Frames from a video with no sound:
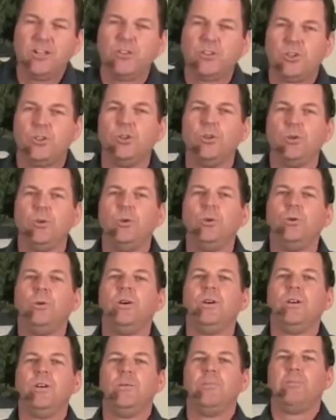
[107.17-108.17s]
to
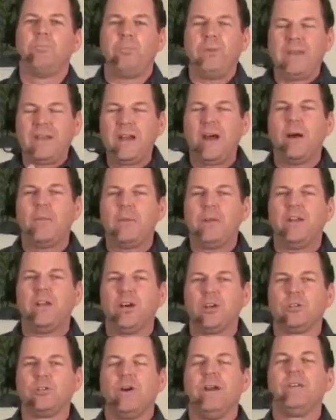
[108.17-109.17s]
becoming
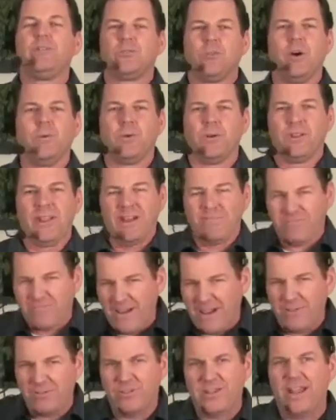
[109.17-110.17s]
a great drummer, that
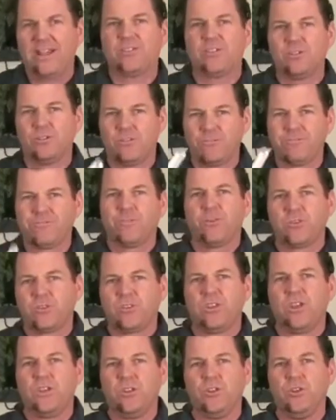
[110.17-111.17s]
foundational first
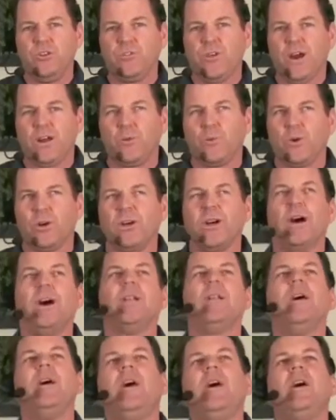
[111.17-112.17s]
thing that you've got to work on.
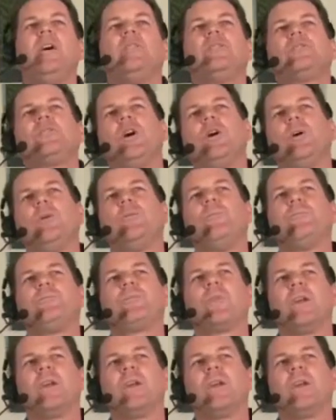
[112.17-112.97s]
So